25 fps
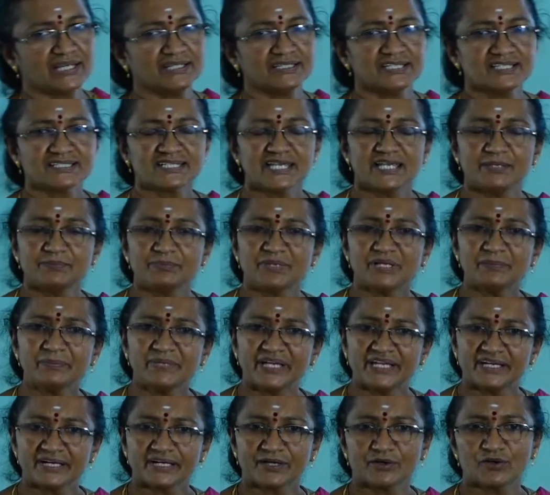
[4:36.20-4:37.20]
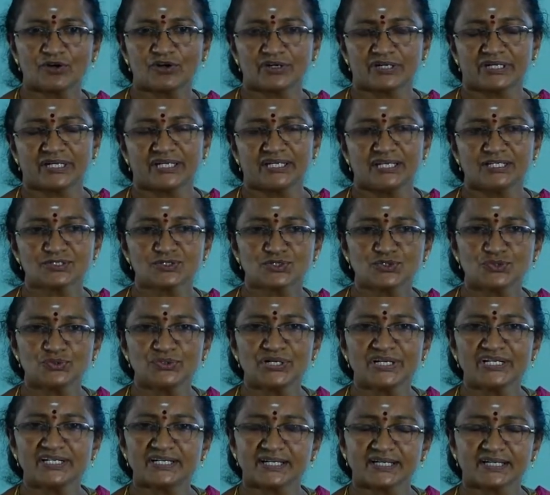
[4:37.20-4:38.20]
At the same time, a record, a
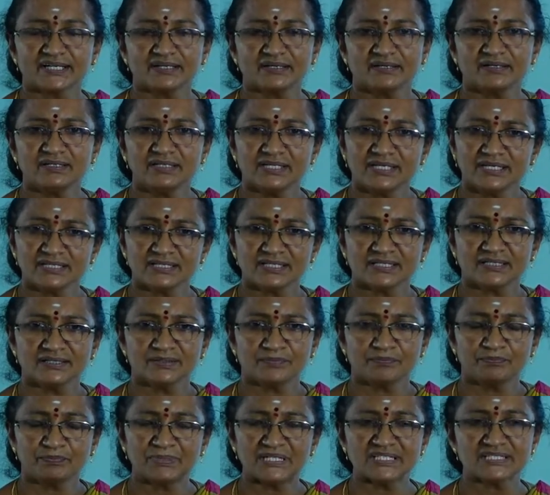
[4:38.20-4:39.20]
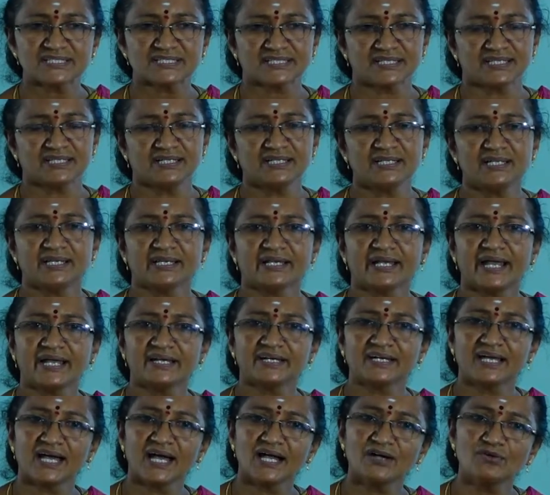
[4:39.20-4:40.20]
student record, a person
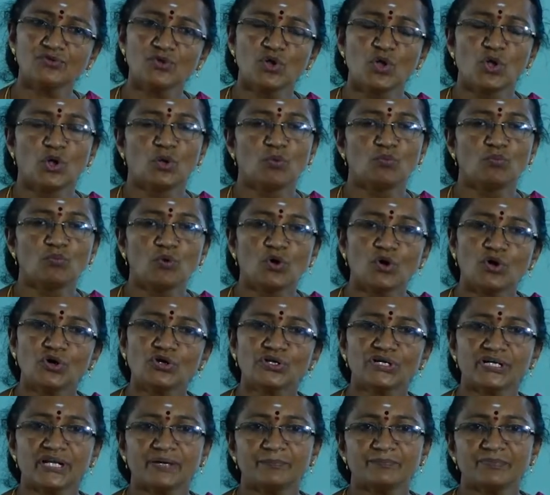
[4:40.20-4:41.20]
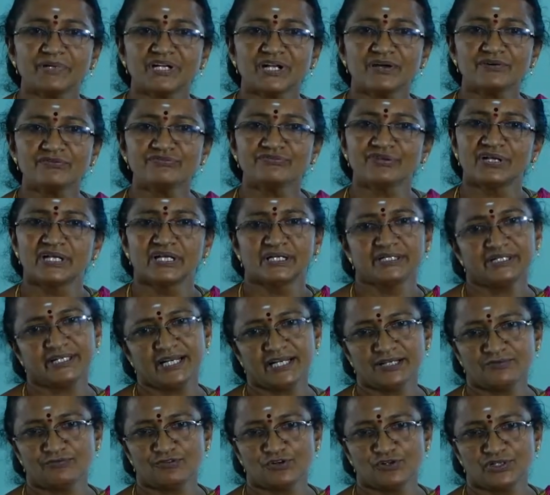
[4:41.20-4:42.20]
can have more number of
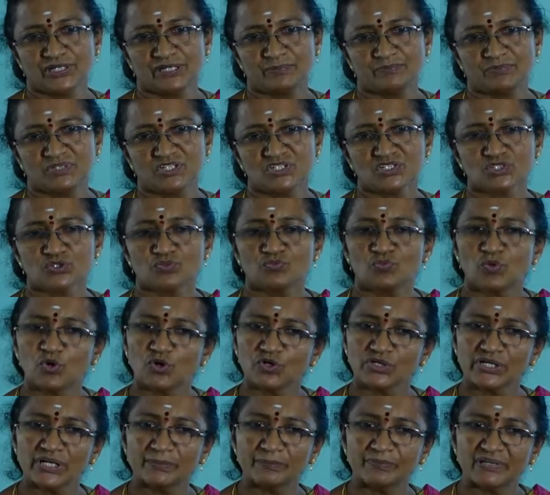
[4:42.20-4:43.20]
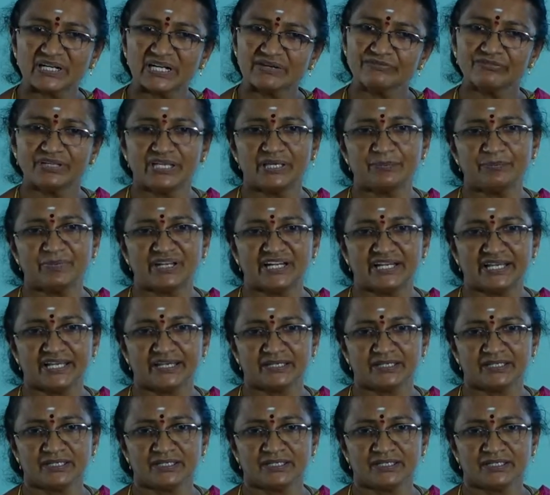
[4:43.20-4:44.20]
telephone numbers, more number of email
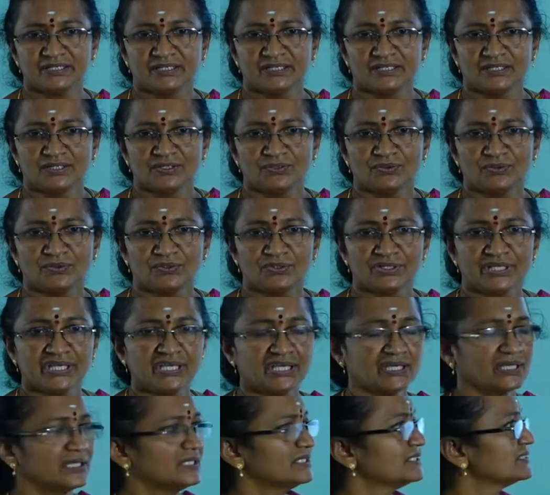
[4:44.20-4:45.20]
ID. Okay.